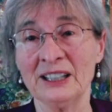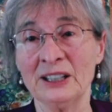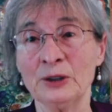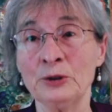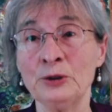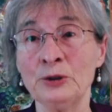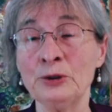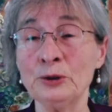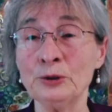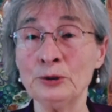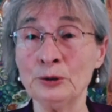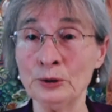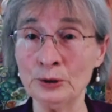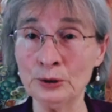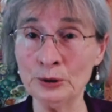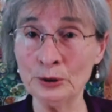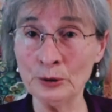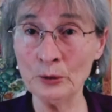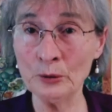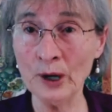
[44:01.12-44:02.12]
You
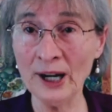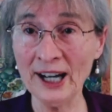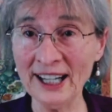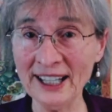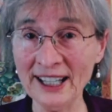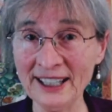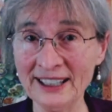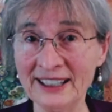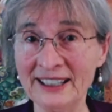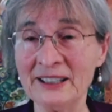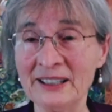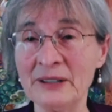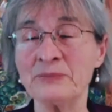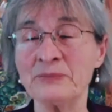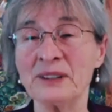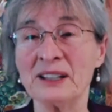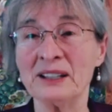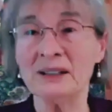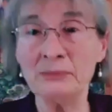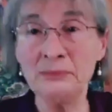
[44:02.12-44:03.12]
know why?
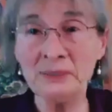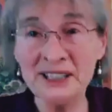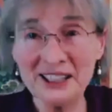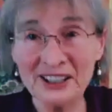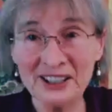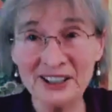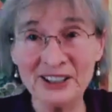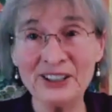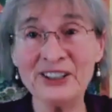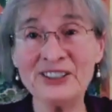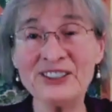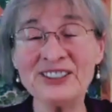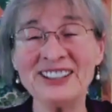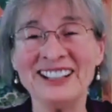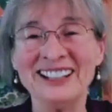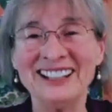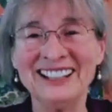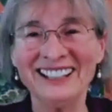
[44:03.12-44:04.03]
Because